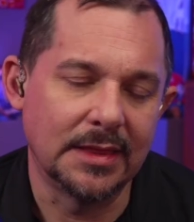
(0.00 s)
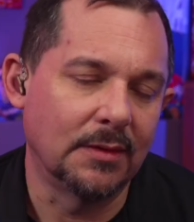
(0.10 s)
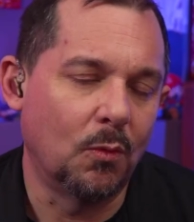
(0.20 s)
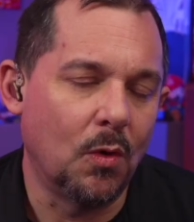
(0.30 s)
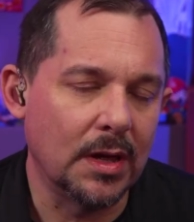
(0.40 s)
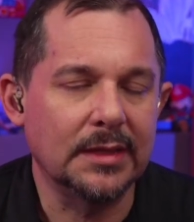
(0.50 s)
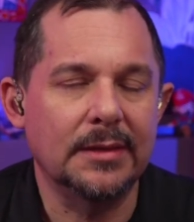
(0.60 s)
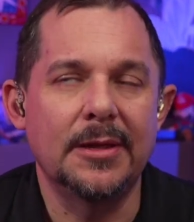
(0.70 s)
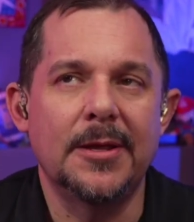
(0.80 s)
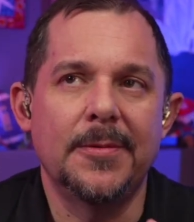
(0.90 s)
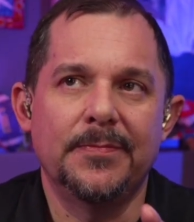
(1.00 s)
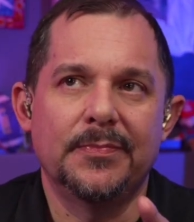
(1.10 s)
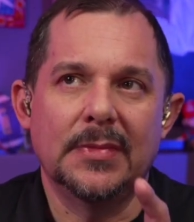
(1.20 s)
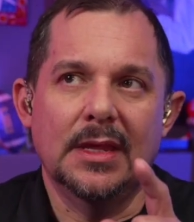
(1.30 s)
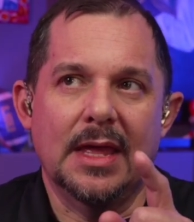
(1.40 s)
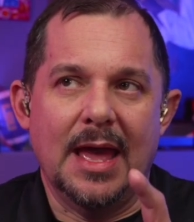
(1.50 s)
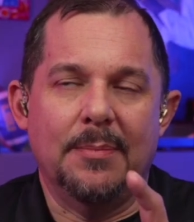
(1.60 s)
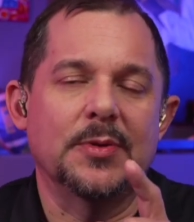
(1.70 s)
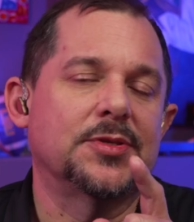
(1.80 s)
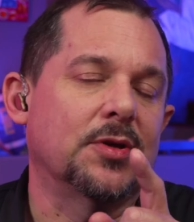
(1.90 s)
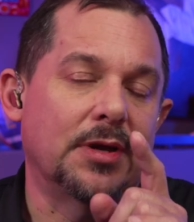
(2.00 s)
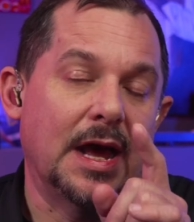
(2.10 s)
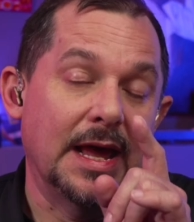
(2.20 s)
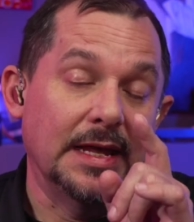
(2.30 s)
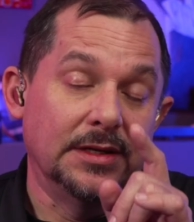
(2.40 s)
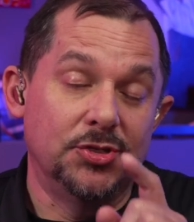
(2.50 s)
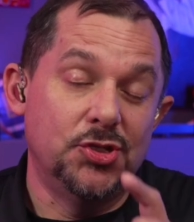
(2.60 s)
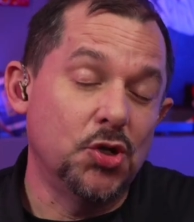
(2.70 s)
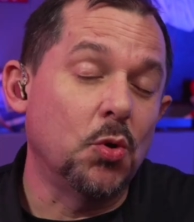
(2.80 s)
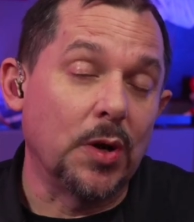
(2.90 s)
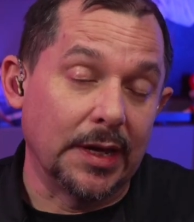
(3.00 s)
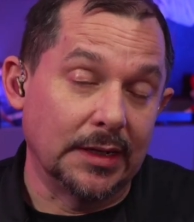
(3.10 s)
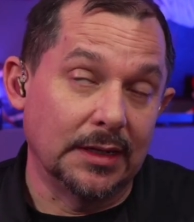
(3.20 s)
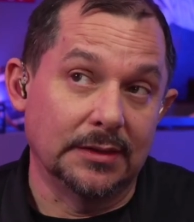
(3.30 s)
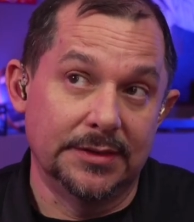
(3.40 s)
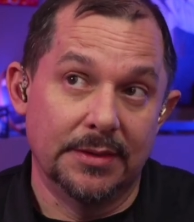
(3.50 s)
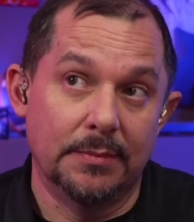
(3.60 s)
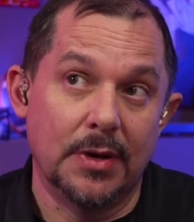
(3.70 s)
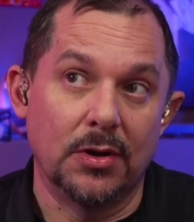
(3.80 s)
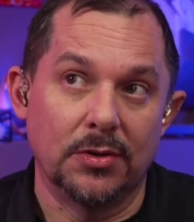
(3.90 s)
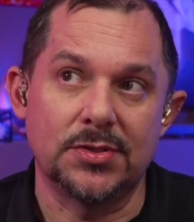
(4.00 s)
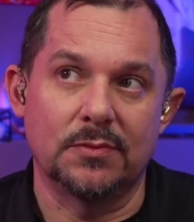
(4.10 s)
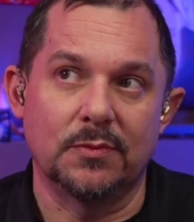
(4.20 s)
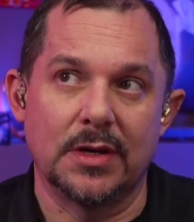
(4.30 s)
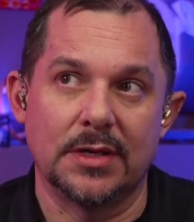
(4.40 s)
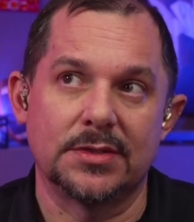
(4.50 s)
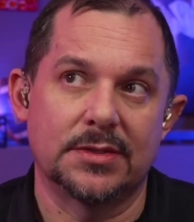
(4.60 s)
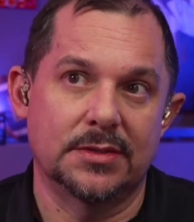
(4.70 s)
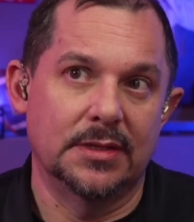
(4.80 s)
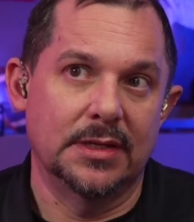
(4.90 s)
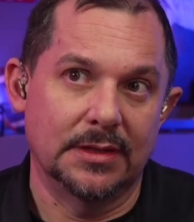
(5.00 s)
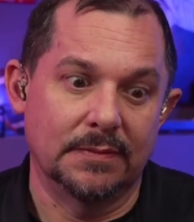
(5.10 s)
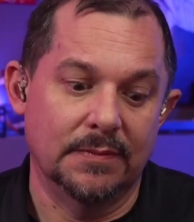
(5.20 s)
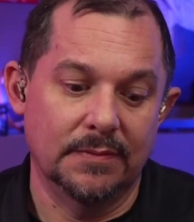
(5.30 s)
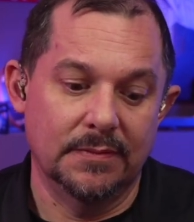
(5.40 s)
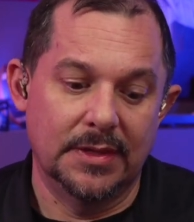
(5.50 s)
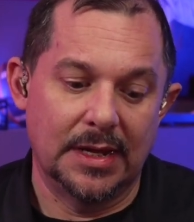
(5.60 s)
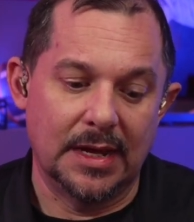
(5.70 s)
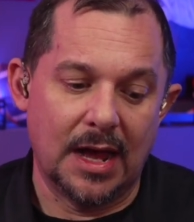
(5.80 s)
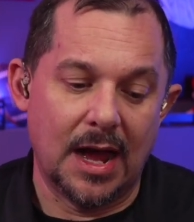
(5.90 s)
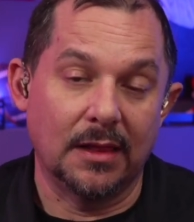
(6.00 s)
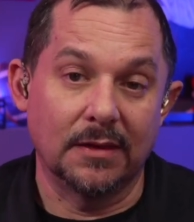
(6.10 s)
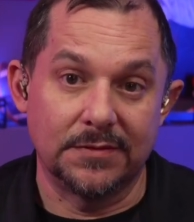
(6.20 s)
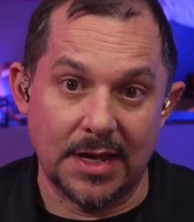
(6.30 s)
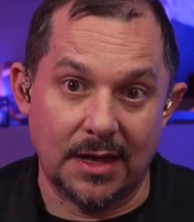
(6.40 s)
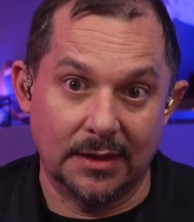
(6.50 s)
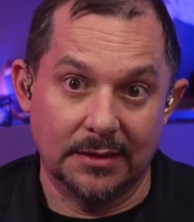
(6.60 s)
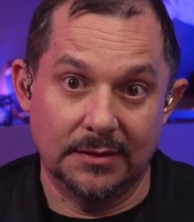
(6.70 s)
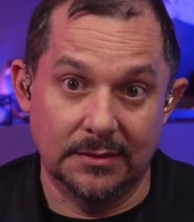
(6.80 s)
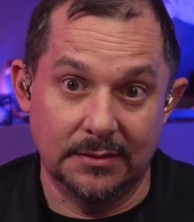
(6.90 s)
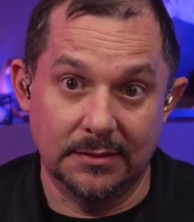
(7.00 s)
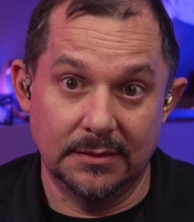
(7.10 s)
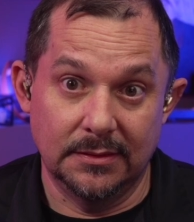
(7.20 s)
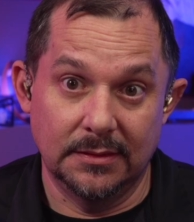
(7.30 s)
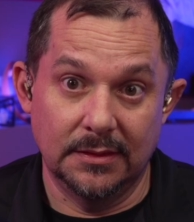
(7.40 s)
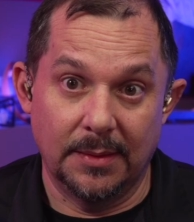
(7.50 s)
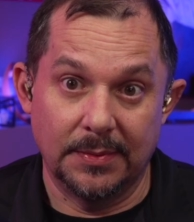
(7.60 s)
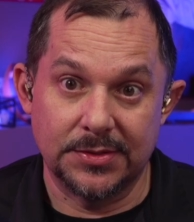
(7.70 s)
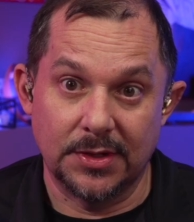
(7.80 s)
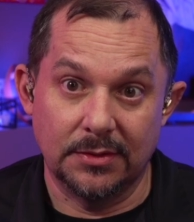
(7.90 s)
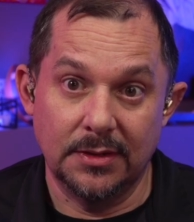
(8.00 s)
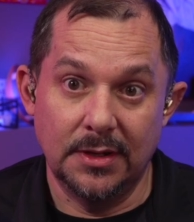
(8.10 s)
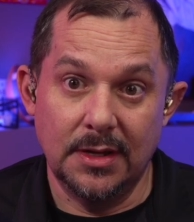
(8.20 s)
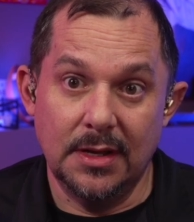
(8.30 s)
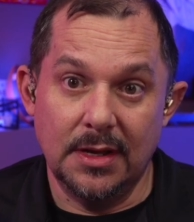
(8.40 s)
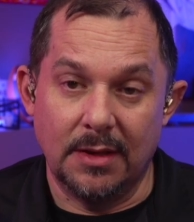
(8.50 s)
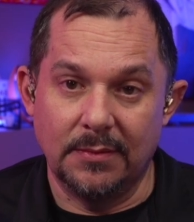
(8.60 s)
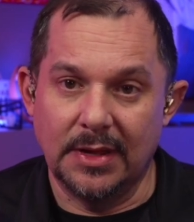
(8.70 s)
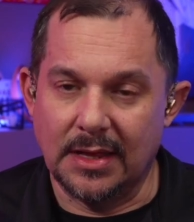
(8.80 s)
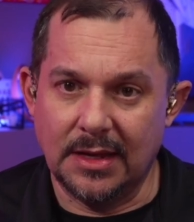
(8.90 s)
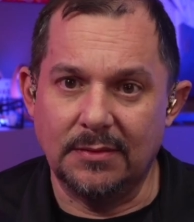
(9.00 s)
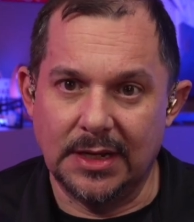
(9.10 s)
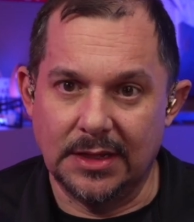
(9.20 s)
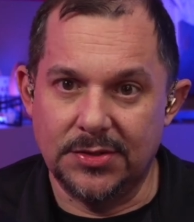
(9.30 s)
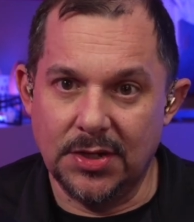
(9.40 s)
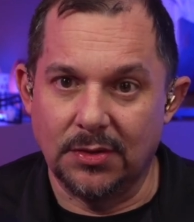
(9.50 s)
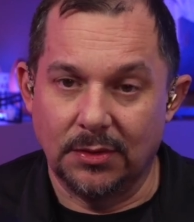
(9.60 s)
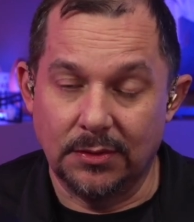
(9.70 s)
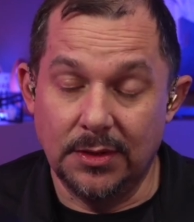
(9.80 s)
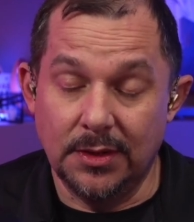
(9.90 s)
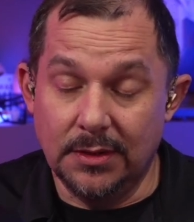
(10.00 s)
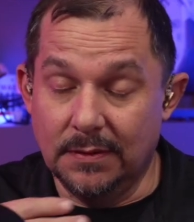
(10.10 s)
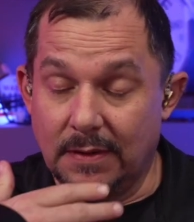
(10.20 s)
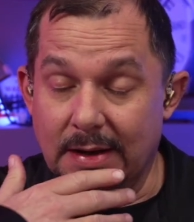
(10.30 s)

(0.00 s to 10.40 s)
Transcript: one episode I enjoyed the most was the olive salad episode. And I think we did two, right?